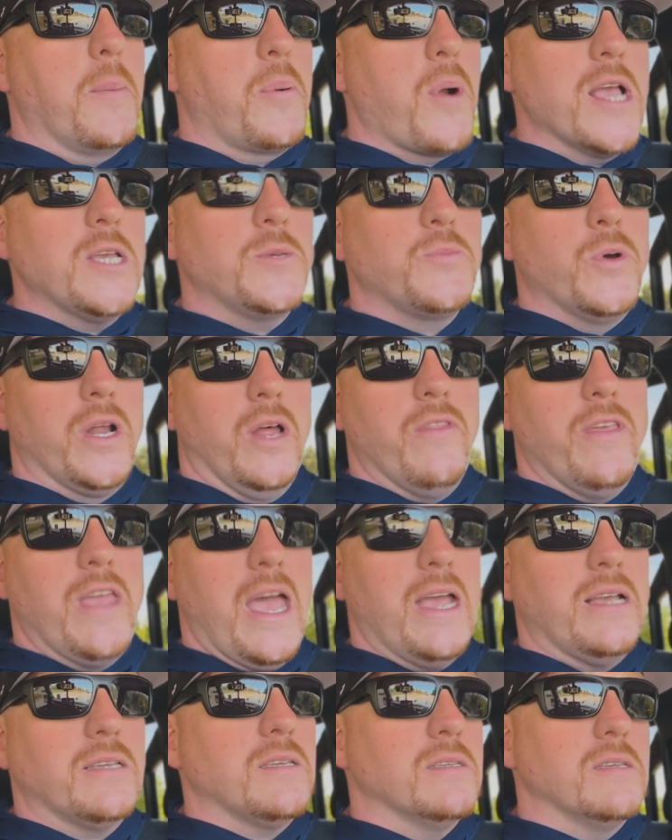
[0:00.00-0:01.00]
price point on the
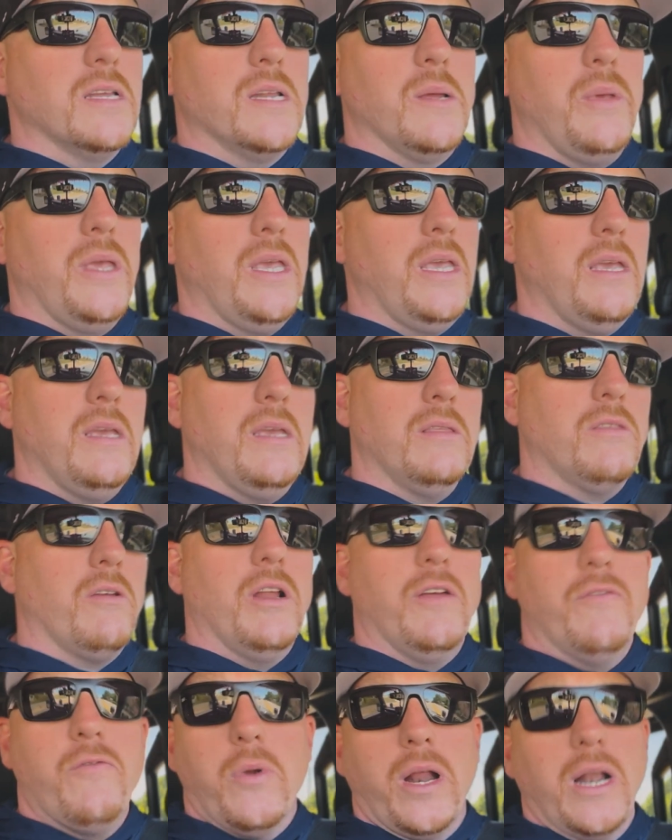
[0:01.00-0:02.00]
X is going to be
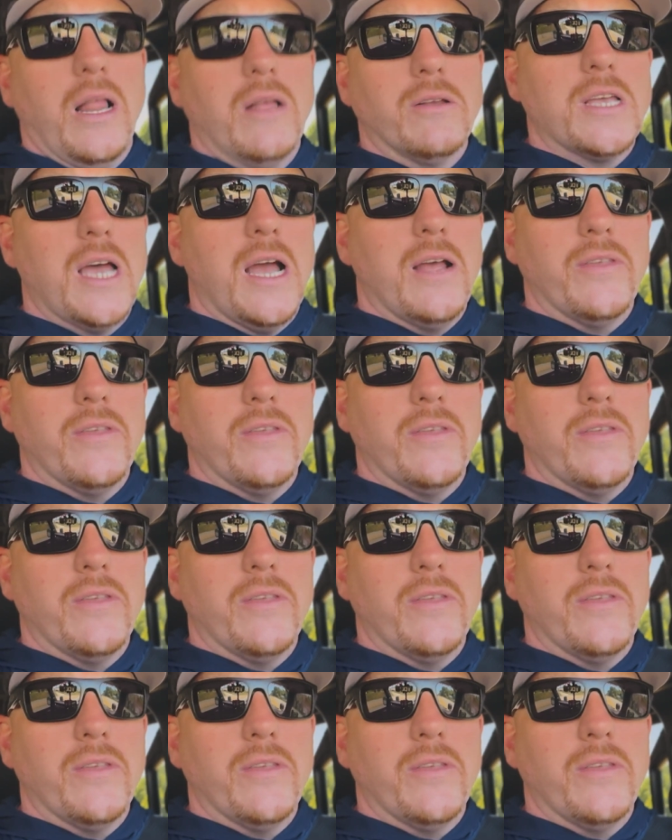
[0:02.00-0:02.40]
$30-$40 higher.